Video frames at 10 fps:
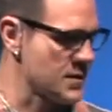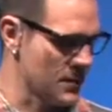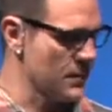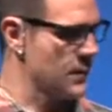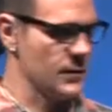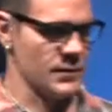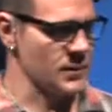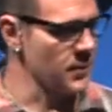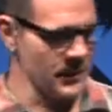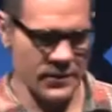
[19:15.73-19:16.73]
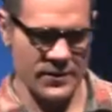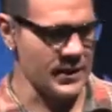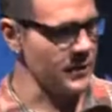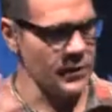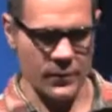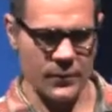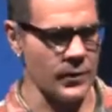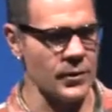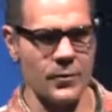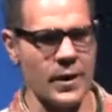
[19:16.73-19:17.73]
Some, some people said, you, you
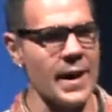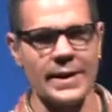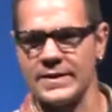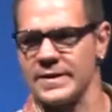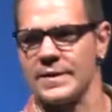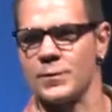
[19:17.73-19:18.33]
know, we're not into this,